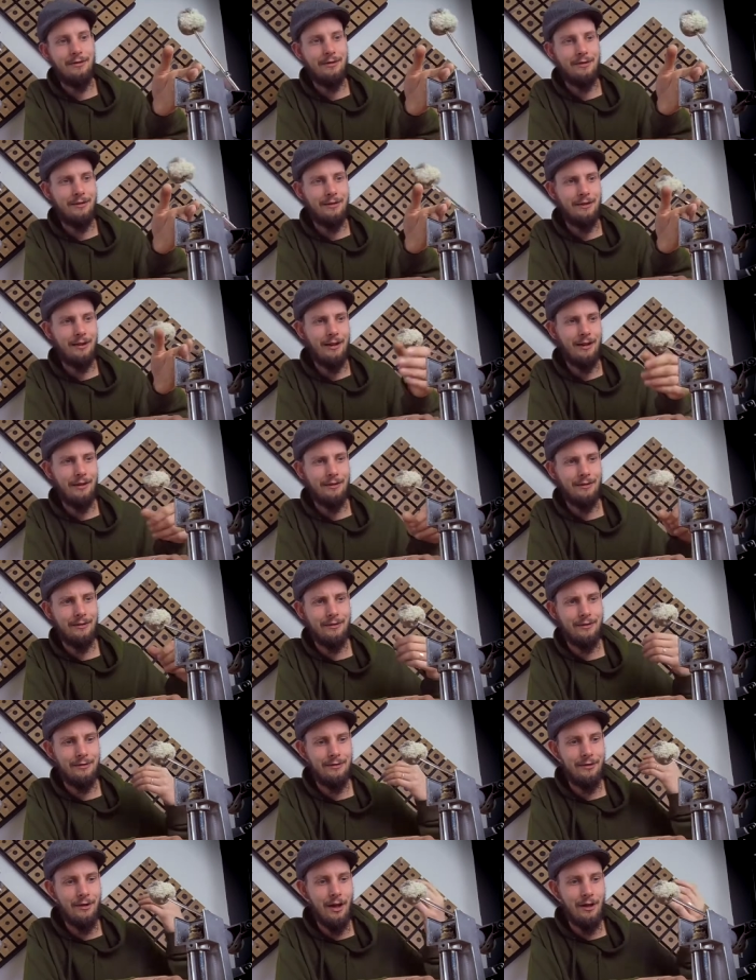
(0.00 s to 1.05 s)

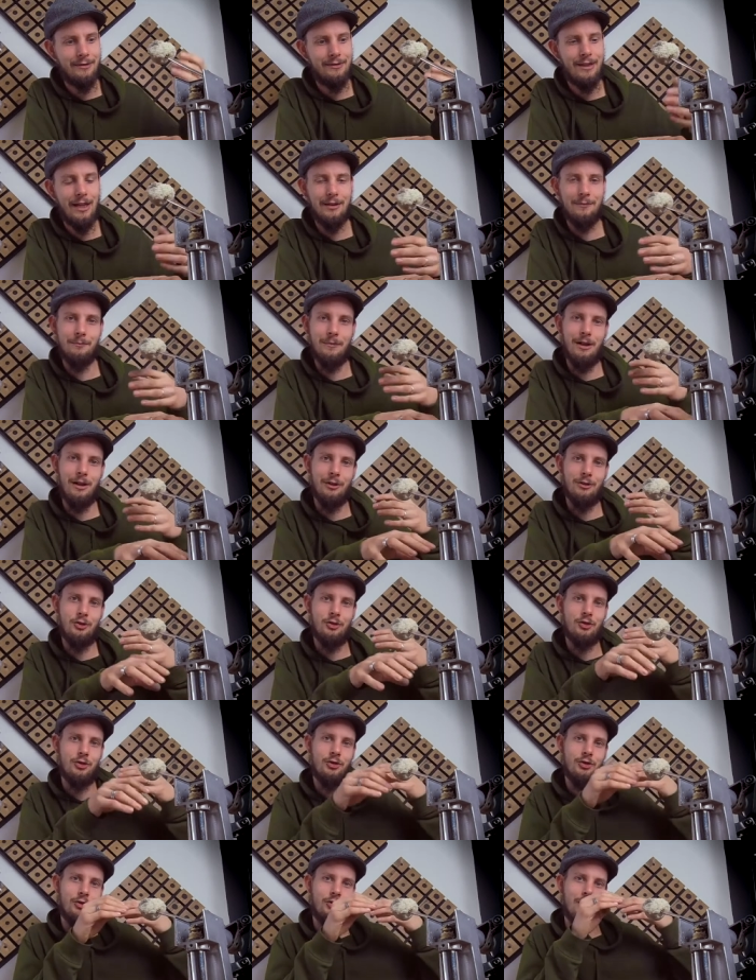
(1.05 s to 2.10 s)
there's not that
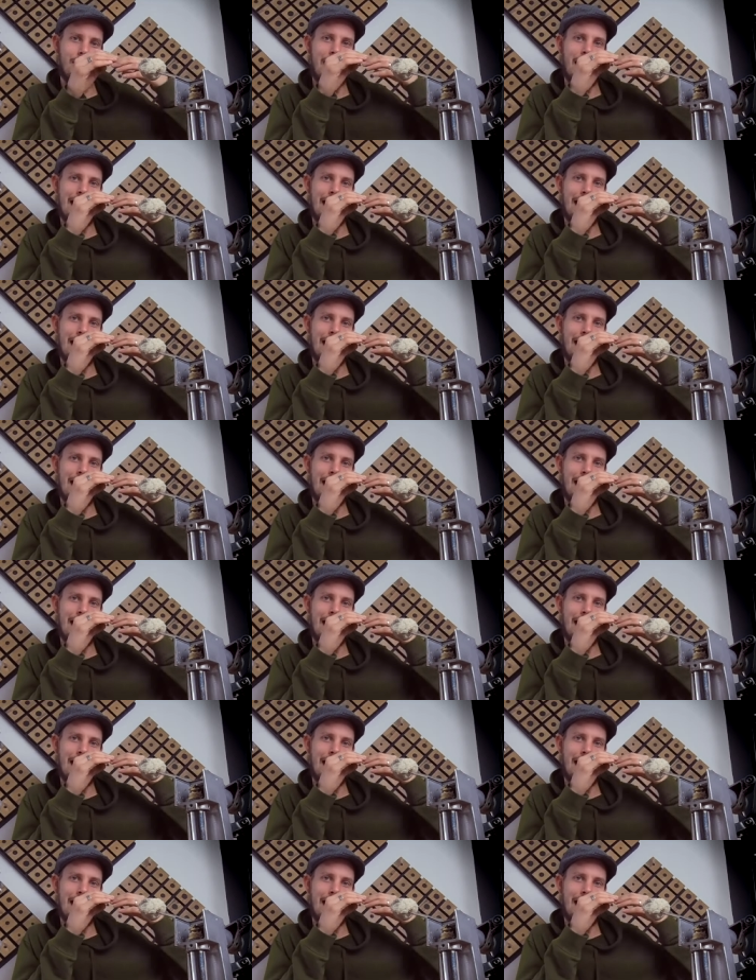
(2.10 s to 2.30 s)
much